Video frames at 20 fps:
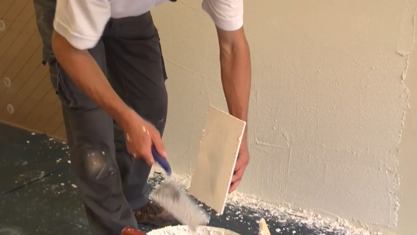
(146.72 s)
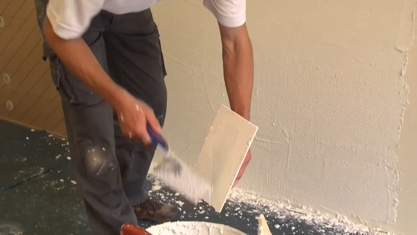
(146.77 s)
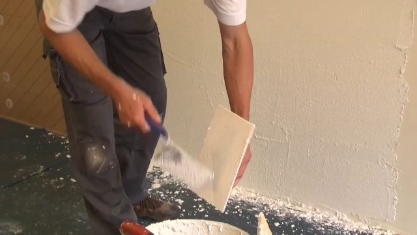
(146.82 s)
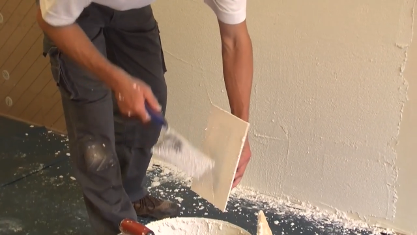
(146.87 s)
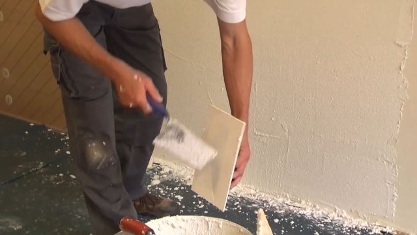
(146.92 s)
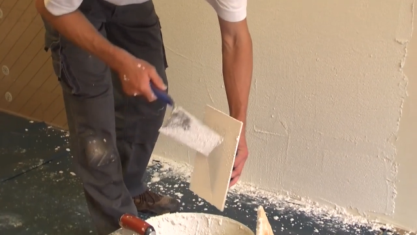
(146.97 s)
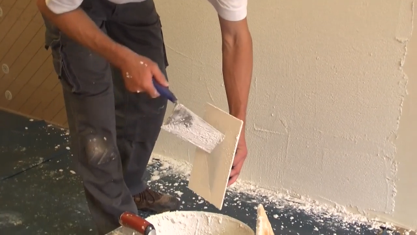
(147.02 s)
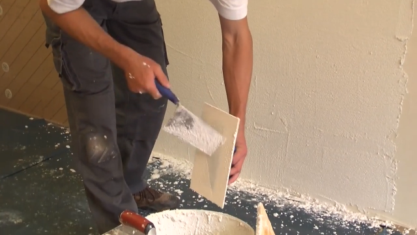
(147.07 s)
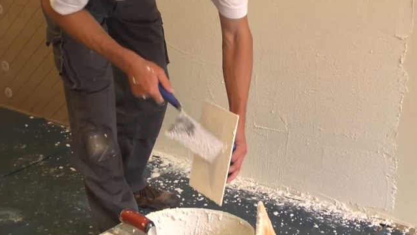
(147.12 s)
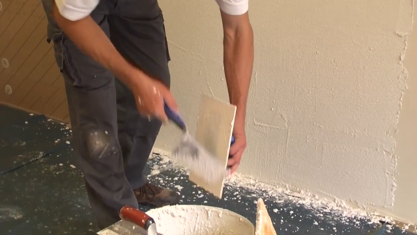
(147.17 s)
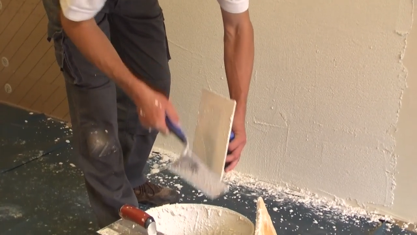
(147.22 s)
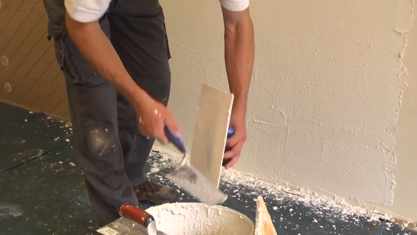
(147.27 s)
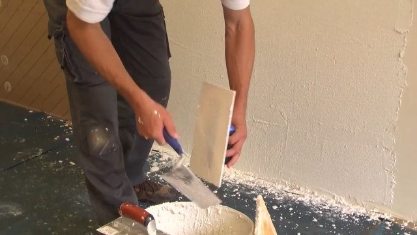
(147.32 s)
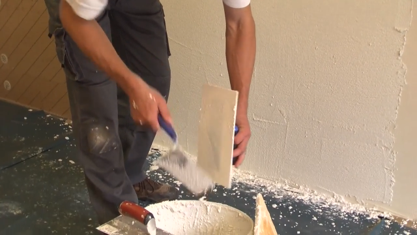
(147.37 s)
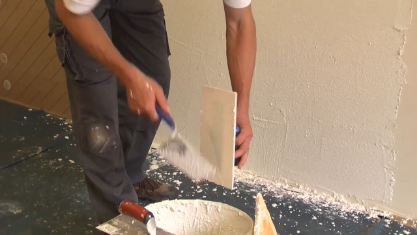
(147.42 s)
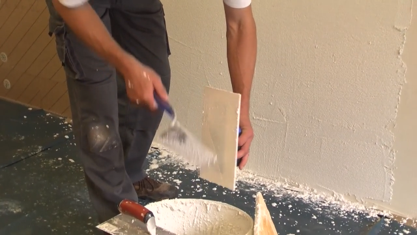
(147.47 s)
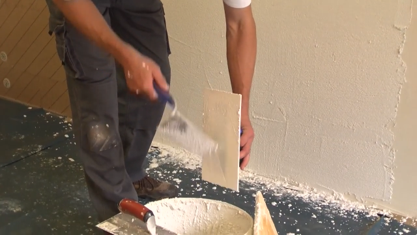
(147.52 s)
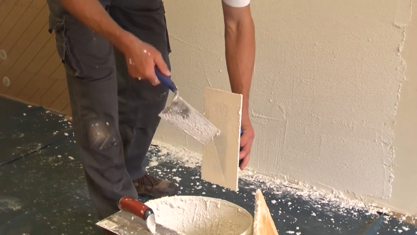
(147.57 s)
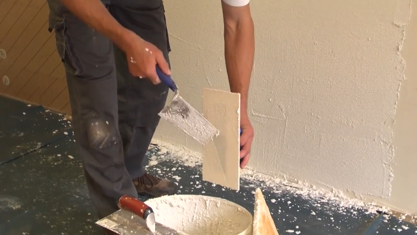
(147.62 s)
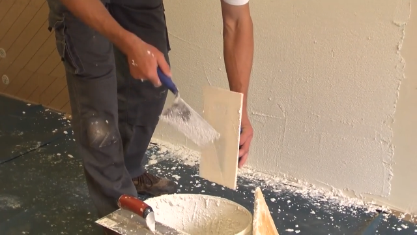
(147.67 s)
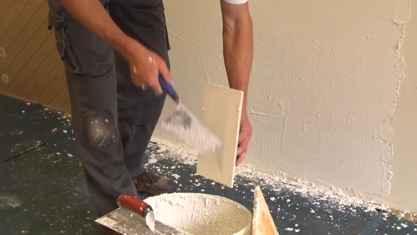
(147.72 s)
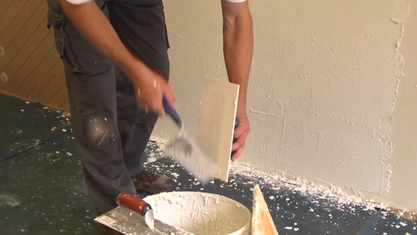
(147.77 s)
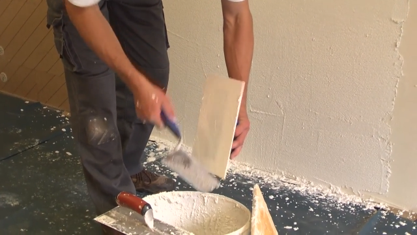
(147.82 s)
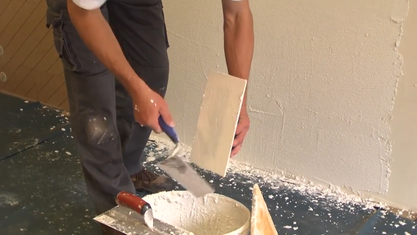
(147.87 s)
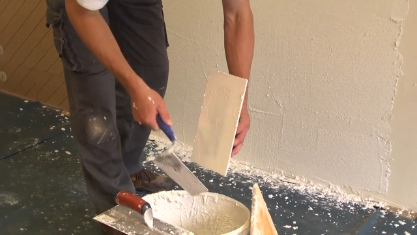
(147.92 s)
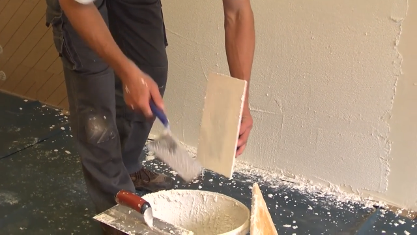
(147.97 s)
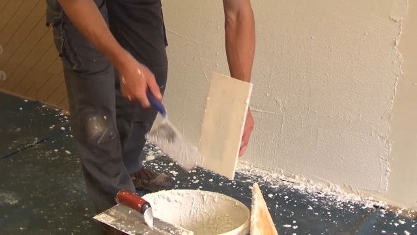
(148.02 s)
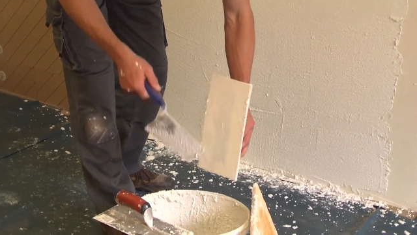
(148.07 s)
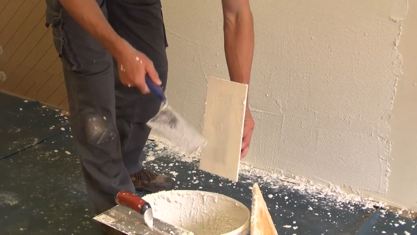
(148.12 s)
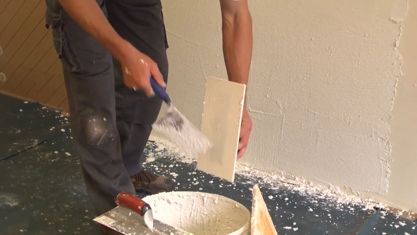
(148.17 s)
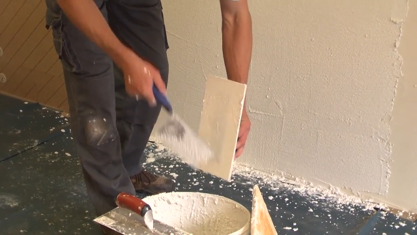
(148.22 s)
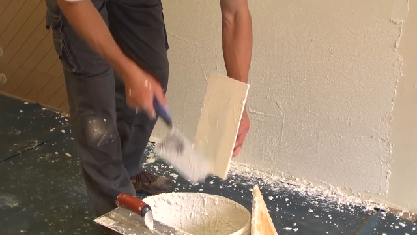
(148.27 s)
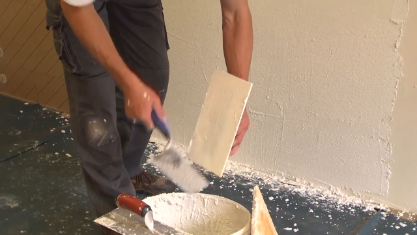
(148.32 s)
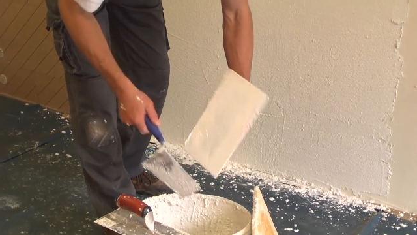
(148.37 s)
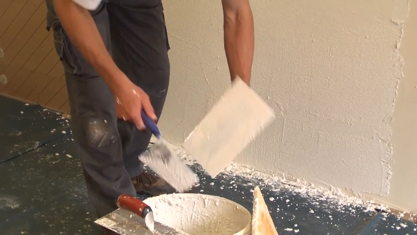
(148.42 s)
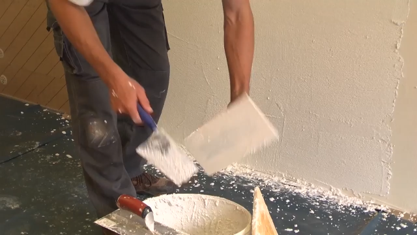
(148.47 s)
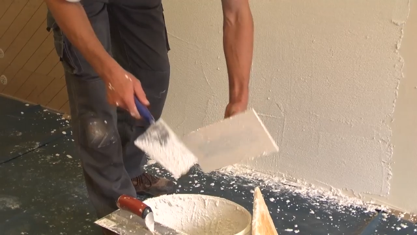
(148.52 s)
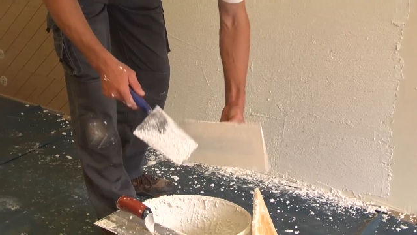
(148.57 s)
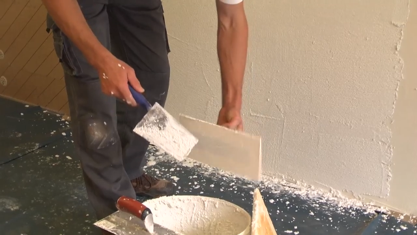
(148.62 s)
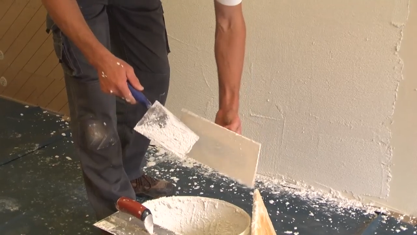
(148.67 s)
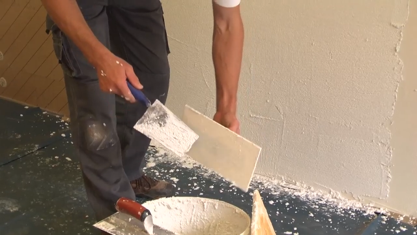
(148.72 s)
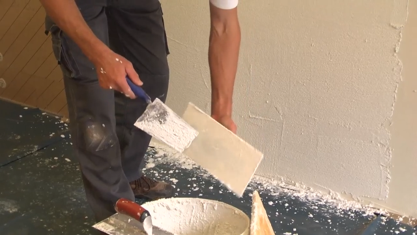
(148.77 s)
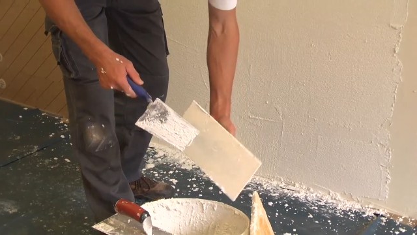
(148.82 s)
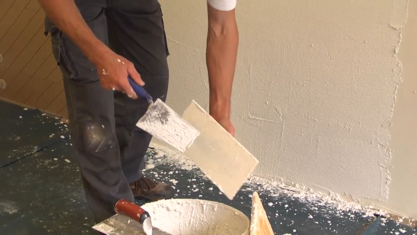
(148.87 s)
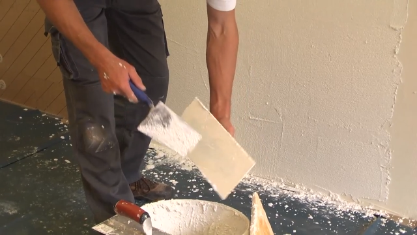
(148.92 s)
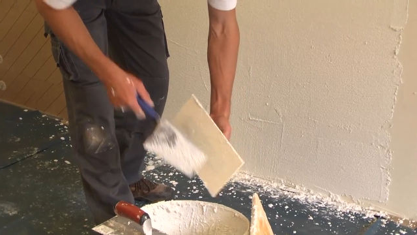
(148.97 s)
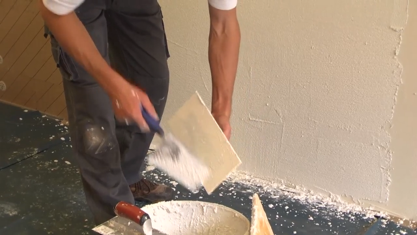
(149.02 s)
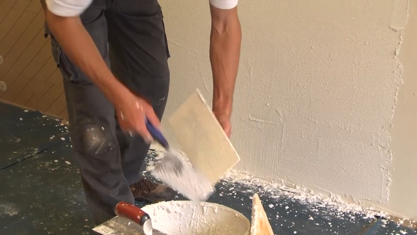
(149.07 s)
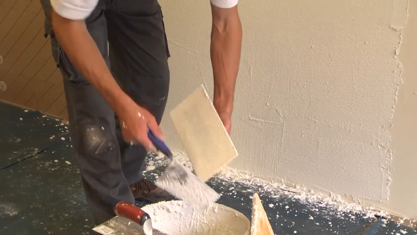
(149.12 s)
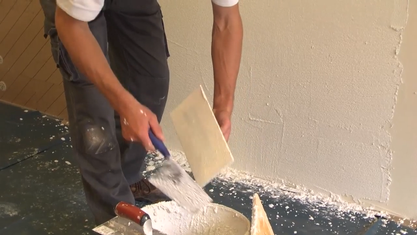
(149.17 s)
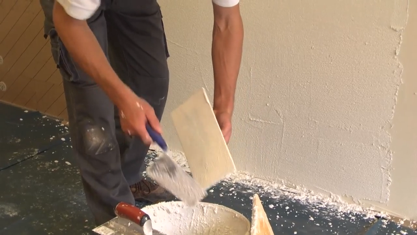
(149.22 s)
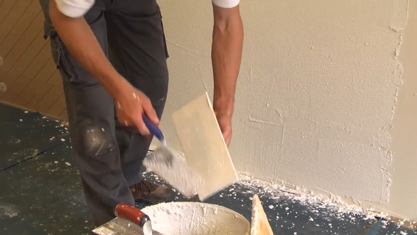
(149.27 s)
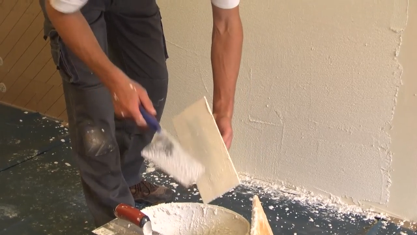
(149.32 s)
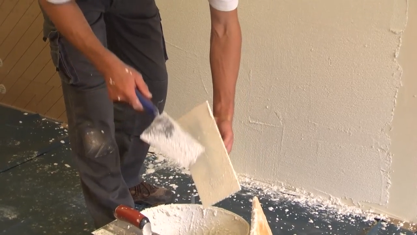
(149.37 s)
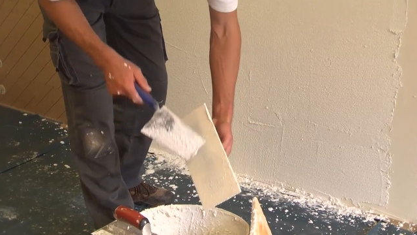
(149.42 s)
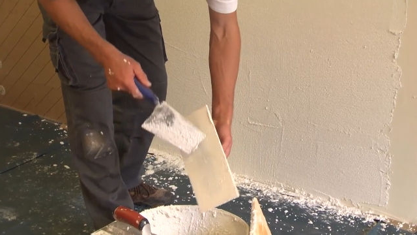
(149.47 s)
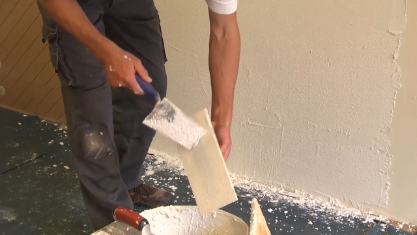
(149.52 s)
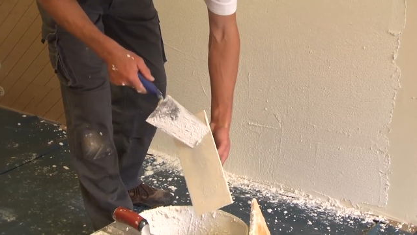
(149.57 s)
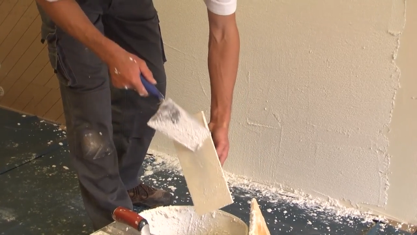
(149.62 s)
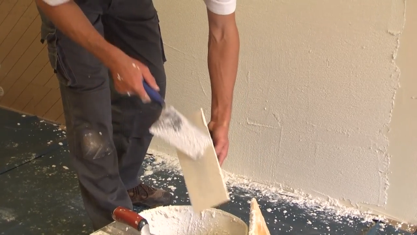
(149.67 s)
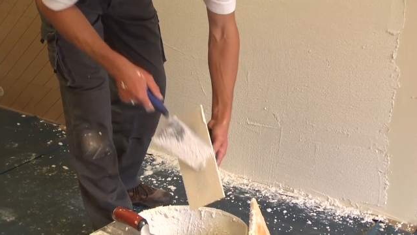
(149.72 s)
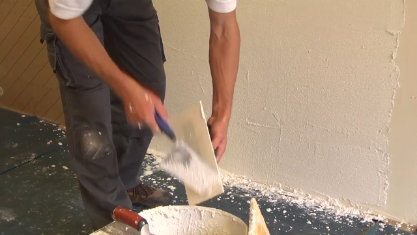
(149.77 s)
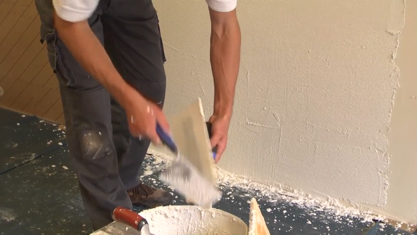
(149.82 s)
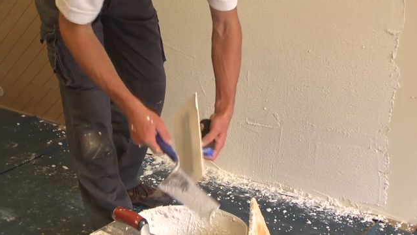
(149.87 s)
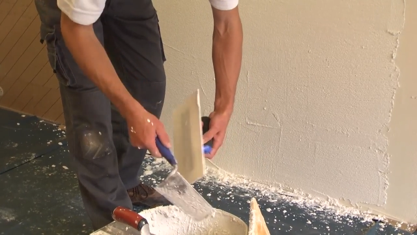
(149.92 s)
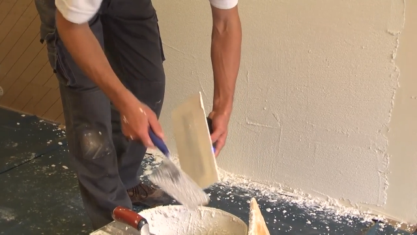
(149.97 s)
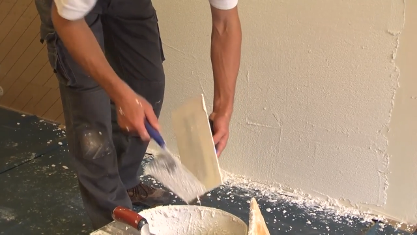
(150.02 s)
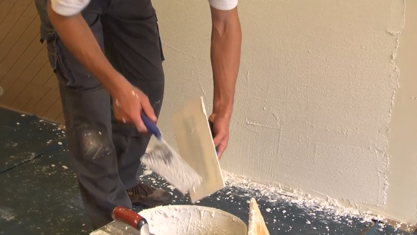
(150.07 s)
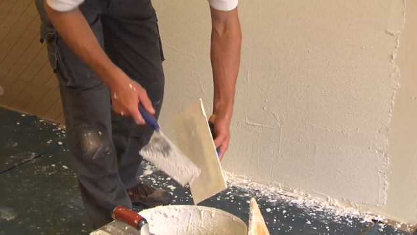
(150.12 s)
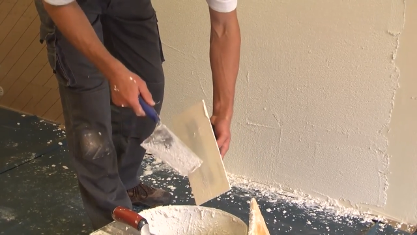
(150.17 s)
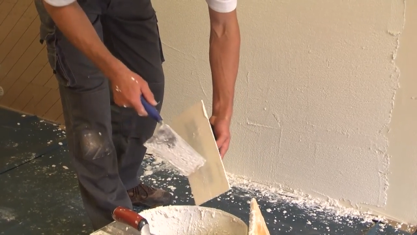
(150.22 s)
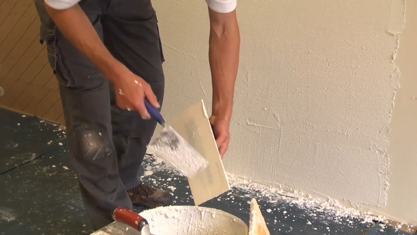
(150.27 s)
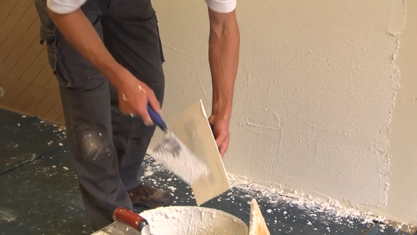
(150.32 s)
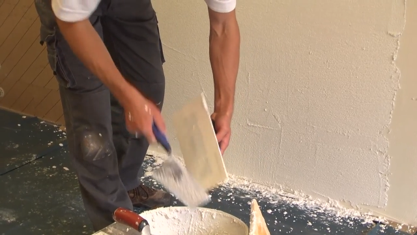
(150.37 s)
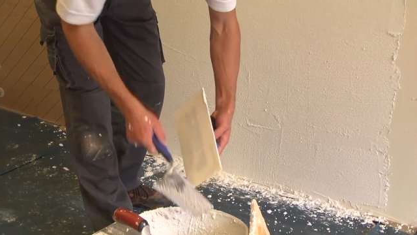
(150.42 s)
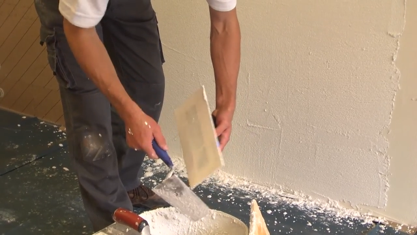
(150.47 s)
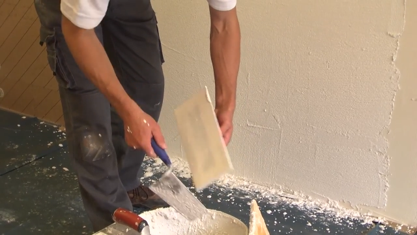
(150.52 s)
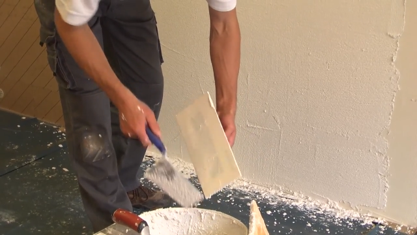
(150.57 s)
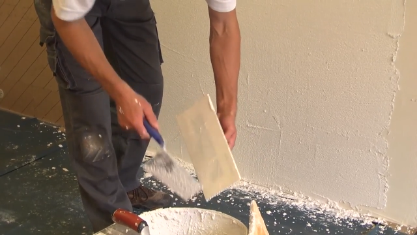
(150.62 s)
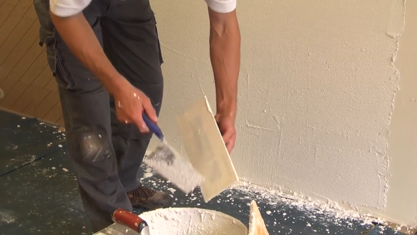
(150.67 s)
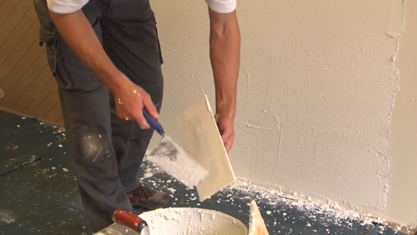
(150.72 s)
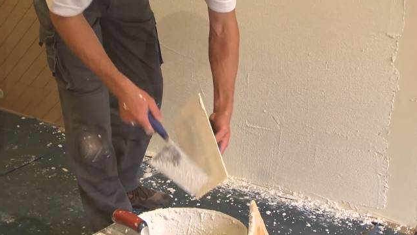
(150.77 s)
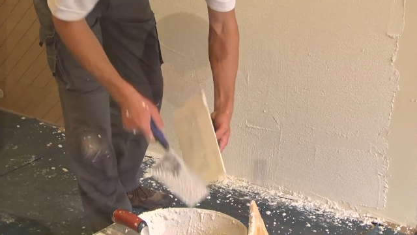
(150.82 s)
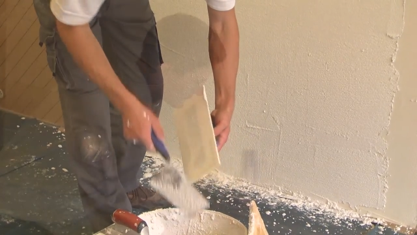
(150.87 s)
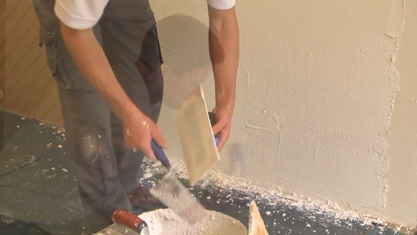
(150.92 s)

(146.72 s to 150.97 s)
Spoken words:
(no speaker visible)